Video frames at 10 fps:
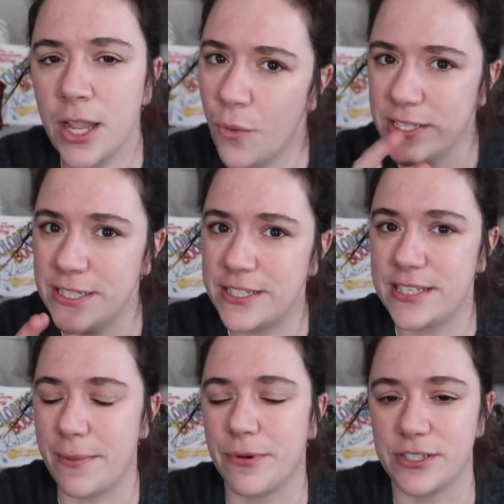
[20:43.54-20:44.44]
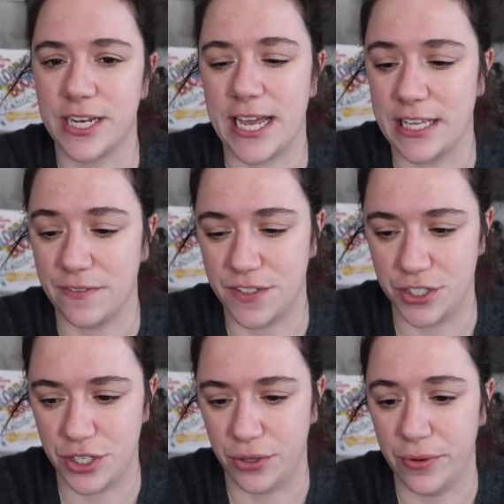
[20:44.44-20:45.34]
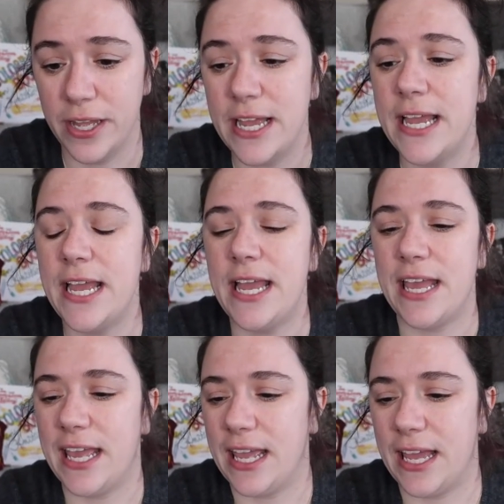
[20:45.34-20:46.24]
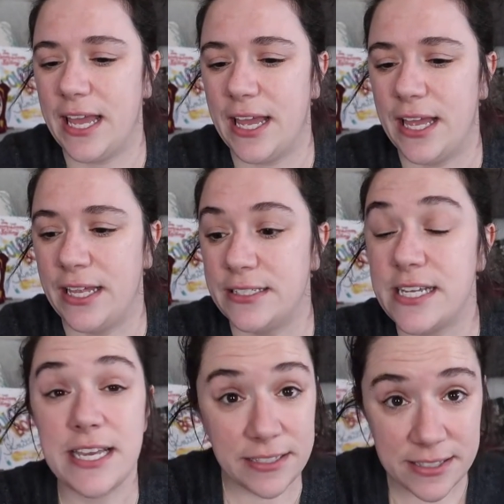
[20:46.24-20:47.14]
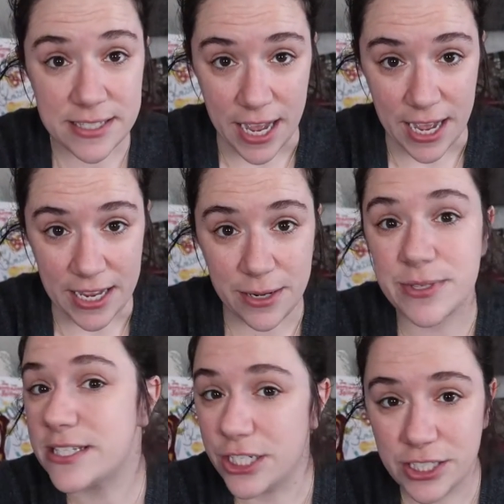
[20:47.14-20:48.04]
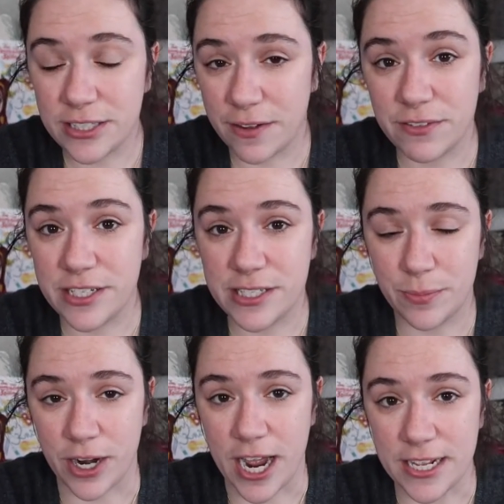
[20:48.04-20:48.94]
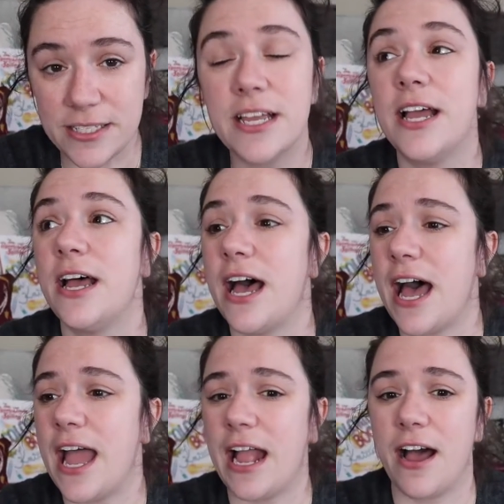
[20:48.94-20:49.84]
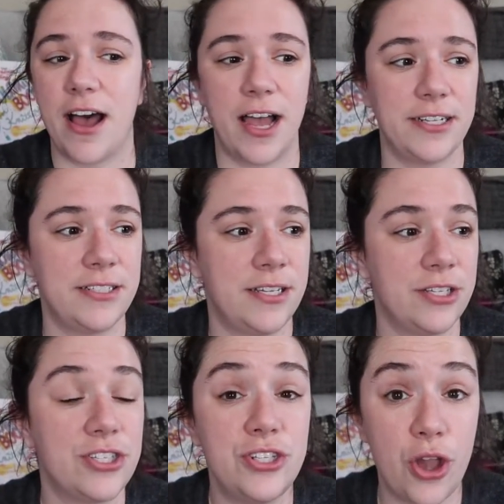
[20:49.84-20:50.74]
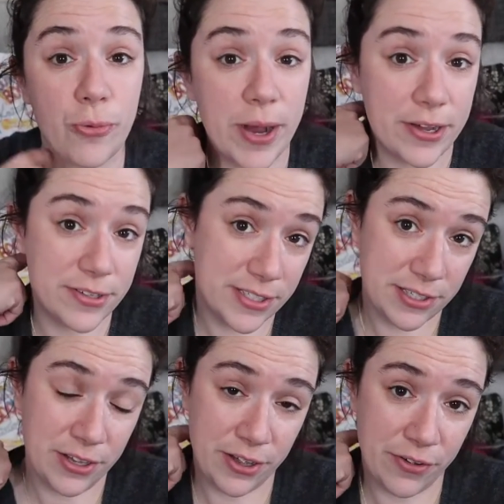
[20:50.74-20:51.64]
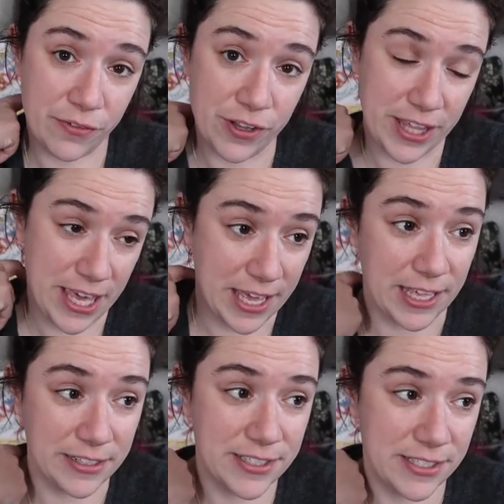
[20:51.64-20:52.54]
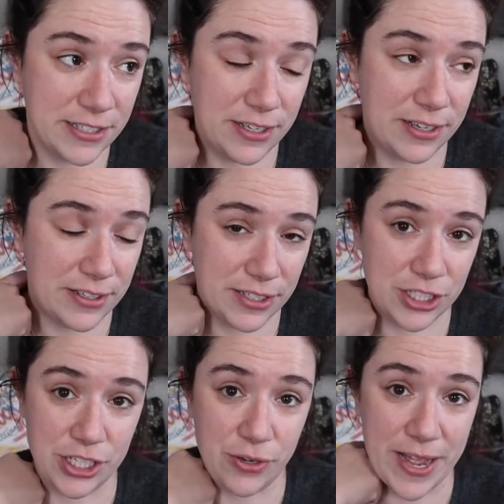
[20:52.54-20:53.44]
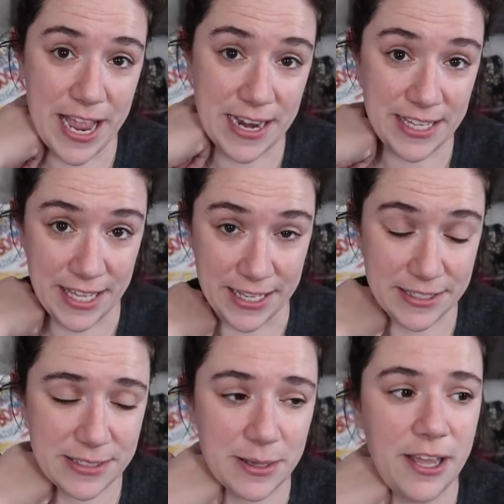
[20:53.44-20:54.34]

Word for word: It wasn't the same person I gifted to. And inside, it was such a lovely surprise. I got snowballs for the kids because she knew I had kids.